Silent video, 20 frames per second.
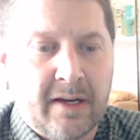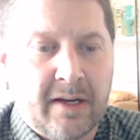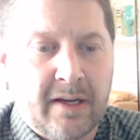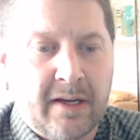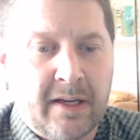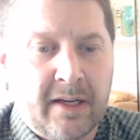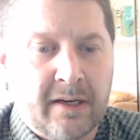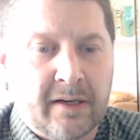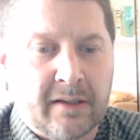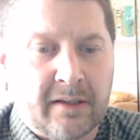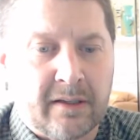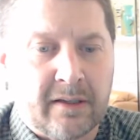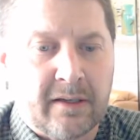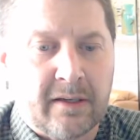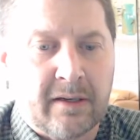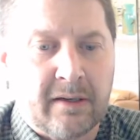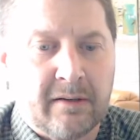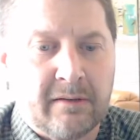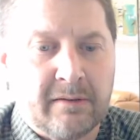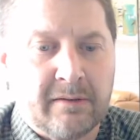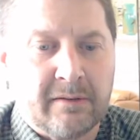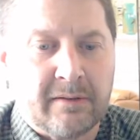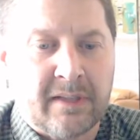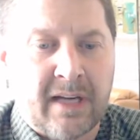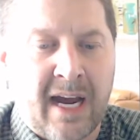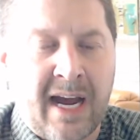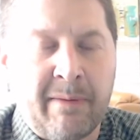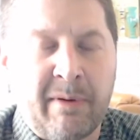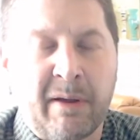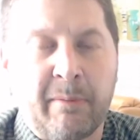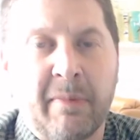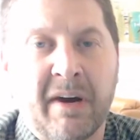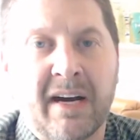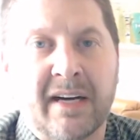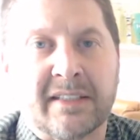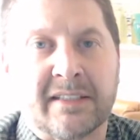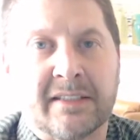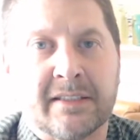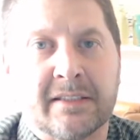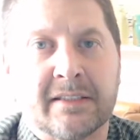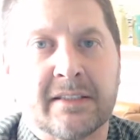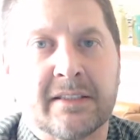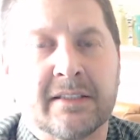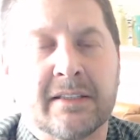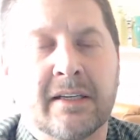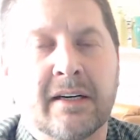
you know, comic boxes.